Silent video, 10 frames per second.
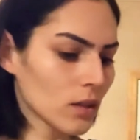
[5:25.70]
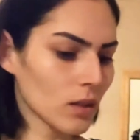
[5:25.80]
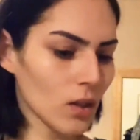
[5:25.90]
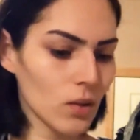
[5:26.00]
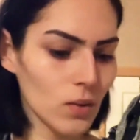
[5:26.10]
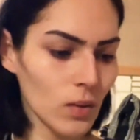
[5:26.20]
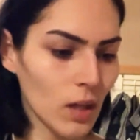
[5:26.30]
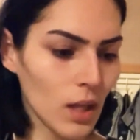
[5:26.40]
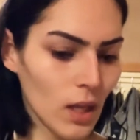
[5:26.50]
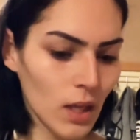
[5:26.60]
So
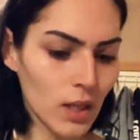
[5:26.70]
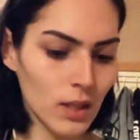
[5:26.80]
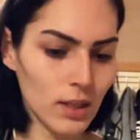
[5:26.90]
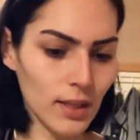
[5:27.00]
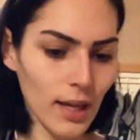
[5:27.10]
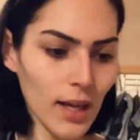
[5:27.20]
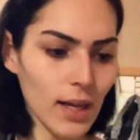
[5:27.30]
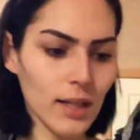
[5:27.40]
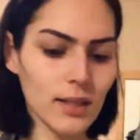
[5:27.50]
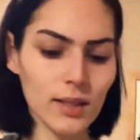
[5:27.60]

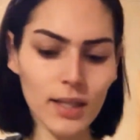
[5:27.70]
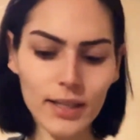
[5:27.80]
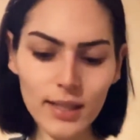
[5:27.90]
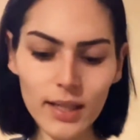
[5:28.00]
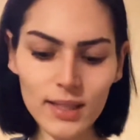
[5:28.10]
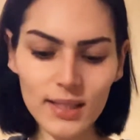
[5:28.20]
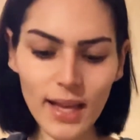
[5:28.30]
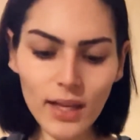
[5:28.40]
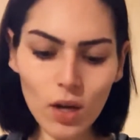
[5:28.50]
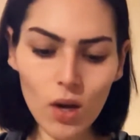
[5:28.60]
yeah, did I say a
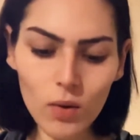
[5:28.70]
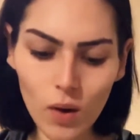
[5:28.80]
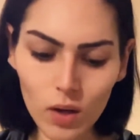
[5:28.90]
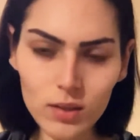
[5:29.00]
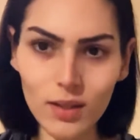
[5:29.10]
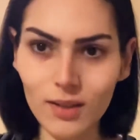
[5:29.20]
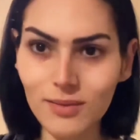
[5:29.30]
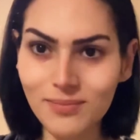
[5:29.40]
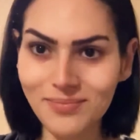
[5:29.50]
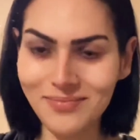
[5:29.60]
snack? Oh, also,
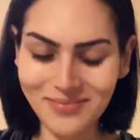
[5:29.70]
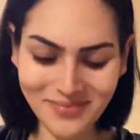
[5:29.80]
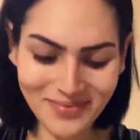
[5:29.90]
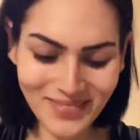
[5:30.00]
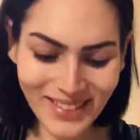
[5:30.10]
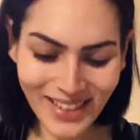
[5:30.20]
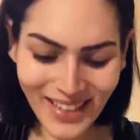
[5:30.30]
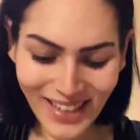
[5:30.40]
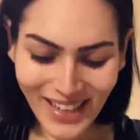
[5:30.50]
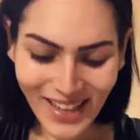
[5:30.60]

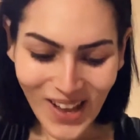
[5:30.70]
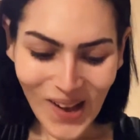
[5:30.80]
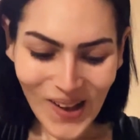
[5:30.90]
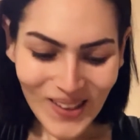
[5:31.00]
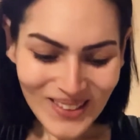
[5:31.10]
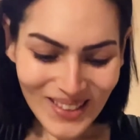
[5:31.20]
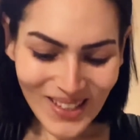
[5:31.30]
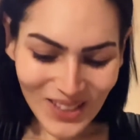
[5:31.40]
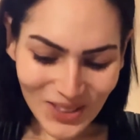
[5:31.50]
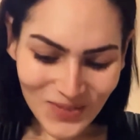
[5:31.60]

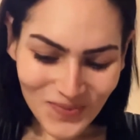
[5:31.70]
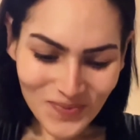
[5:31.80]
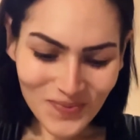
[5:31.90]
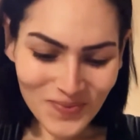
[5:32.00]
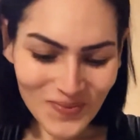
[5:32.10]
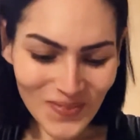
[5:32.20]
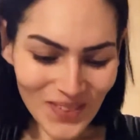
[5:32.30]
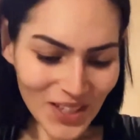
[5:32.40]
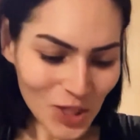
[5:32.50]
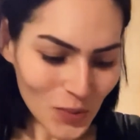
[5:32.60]
also,
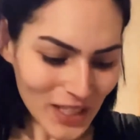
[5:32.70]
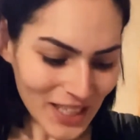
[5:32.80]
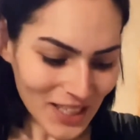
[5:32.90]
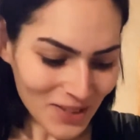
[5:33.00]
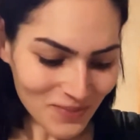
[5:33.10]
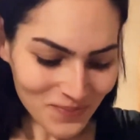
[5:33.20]
you would need